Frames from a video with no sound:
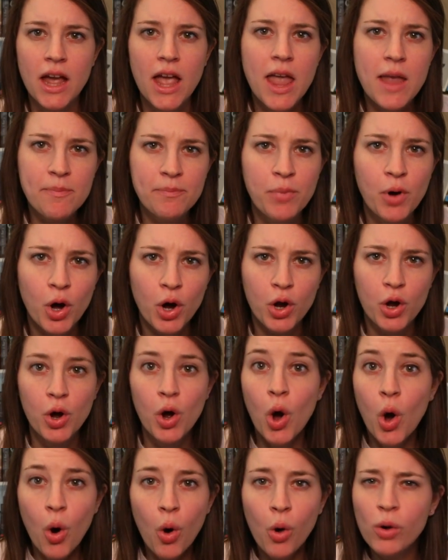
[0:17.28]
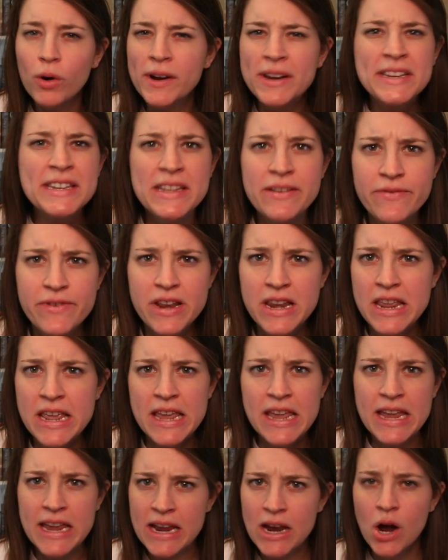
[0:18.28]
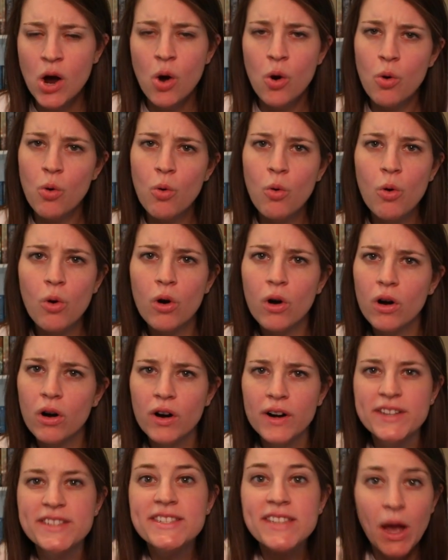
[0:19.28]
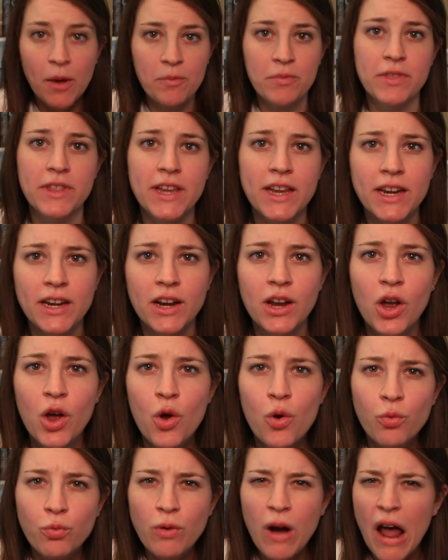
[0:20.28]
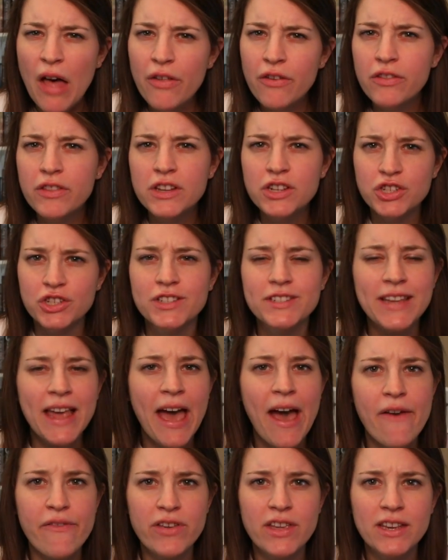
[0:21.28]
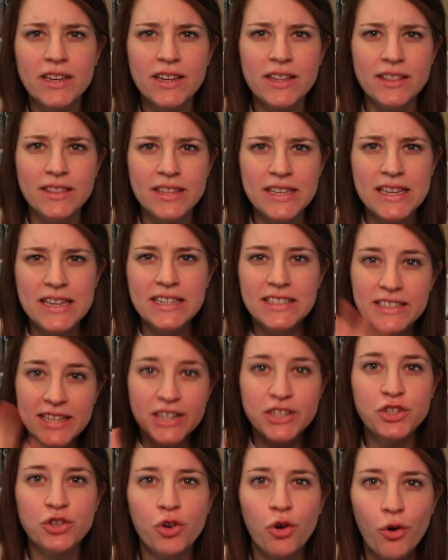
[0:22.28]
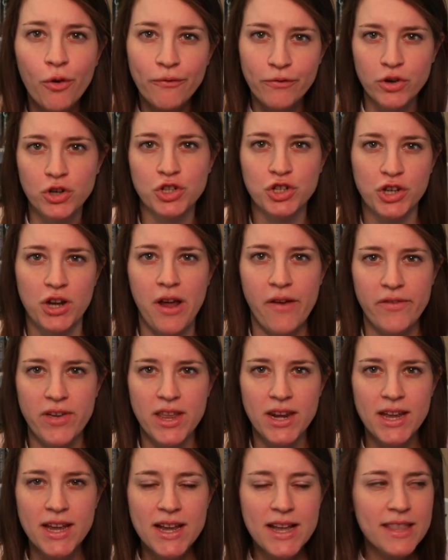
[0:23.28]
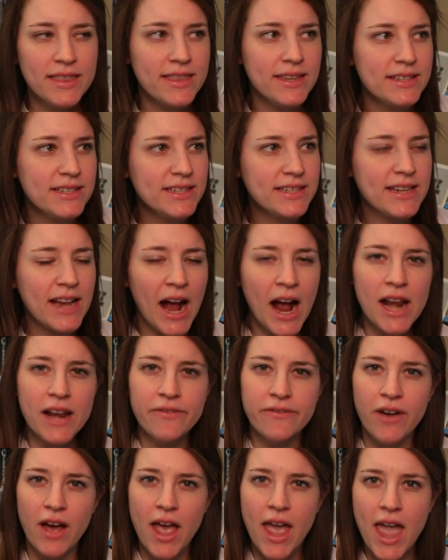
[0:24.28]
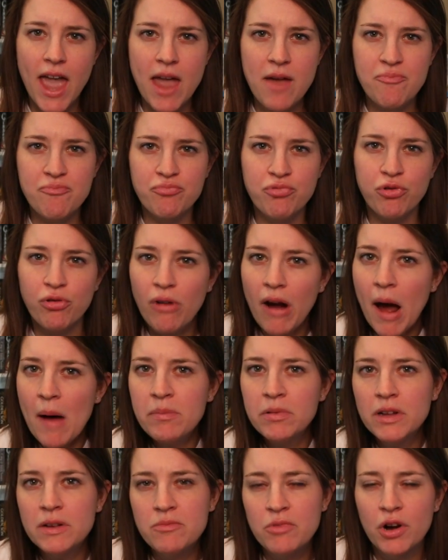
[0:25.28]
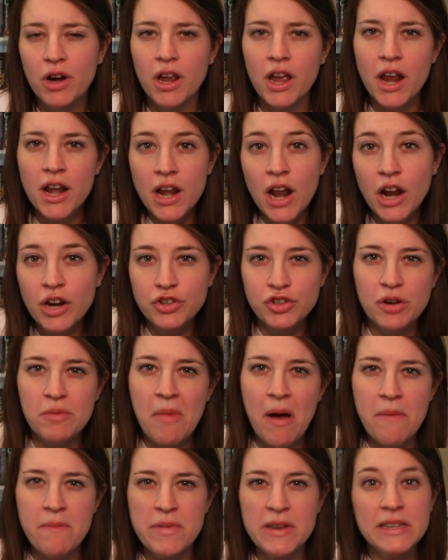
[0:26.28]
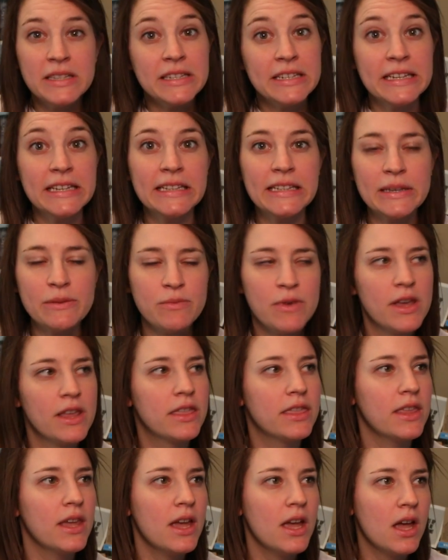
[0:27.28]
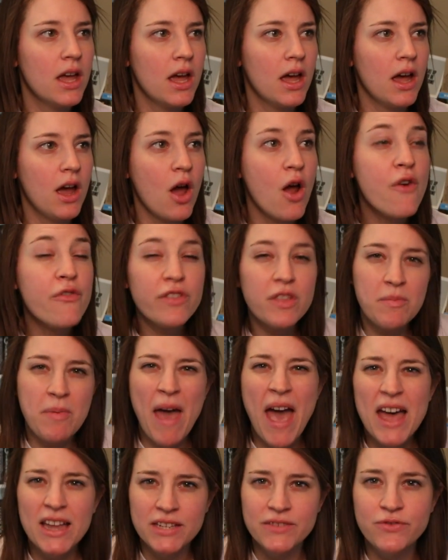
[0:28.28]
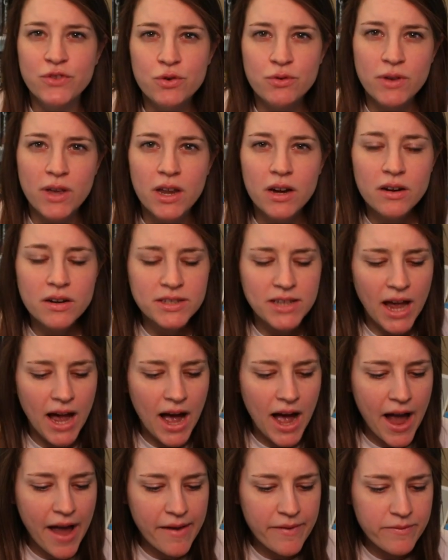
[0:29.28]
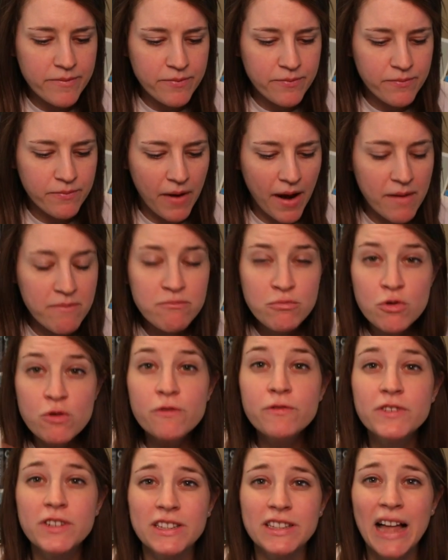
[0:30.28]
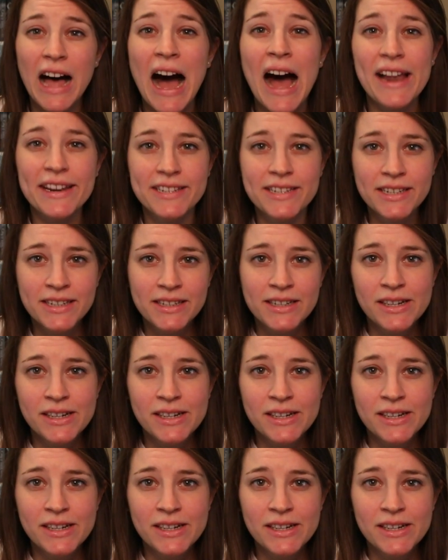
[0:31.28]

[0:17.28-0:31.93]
a book or a DVD or something rather than just having the digital version of it? This is kind of a problem or a conundrum I've been dealing with over the past few years. I've moved a lot